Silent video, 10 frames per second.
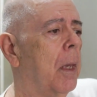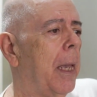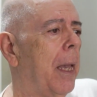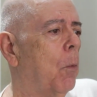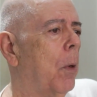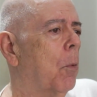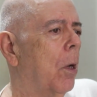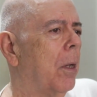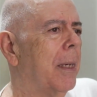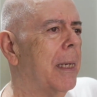And we were
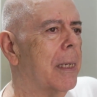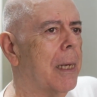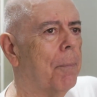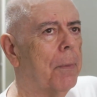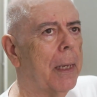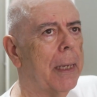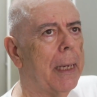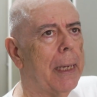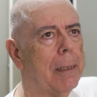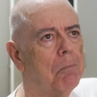looking at something
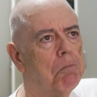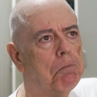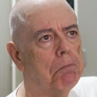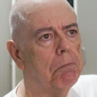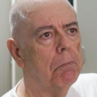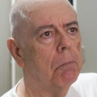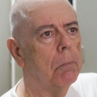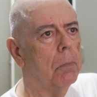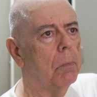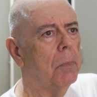that
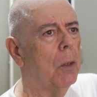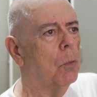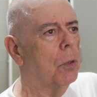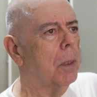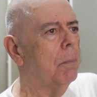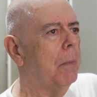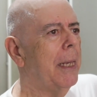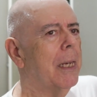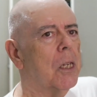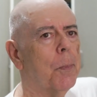was
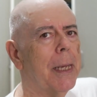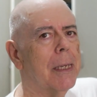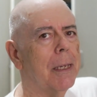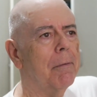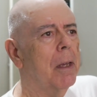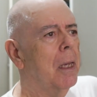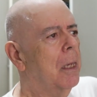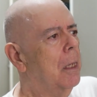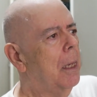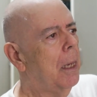inexpensive,
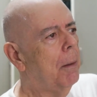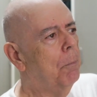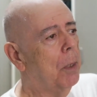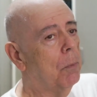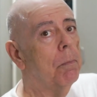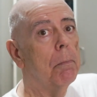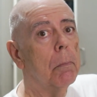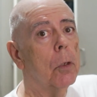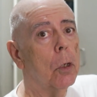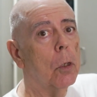but
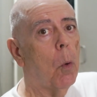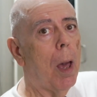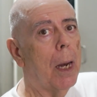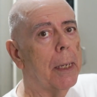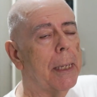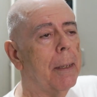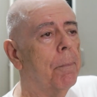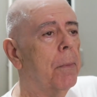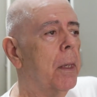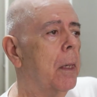good quality.
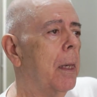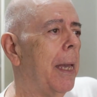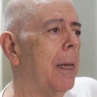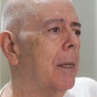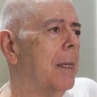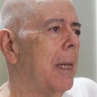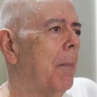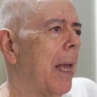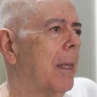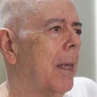And it seemed
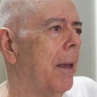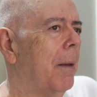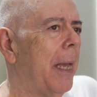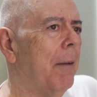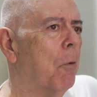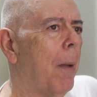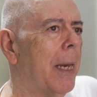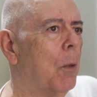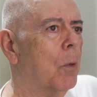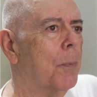like
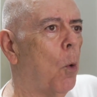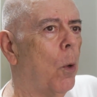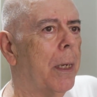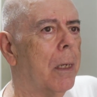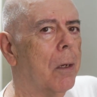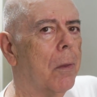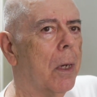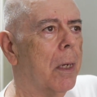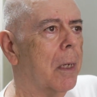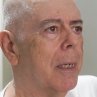everybody was pointing to the
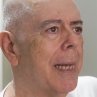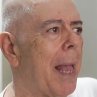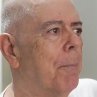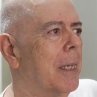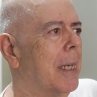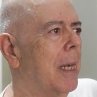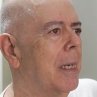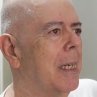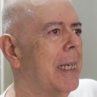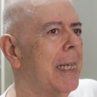little
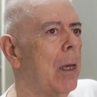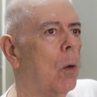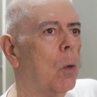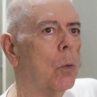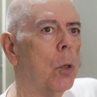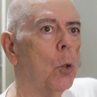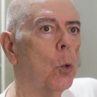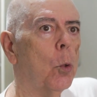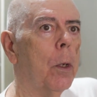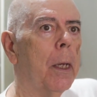Samsung
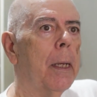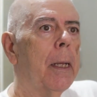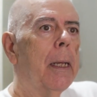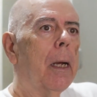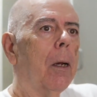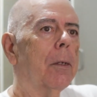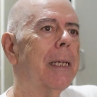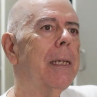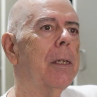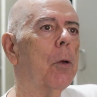CO2 or
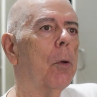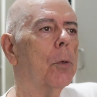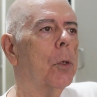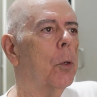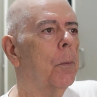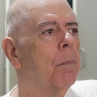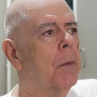C02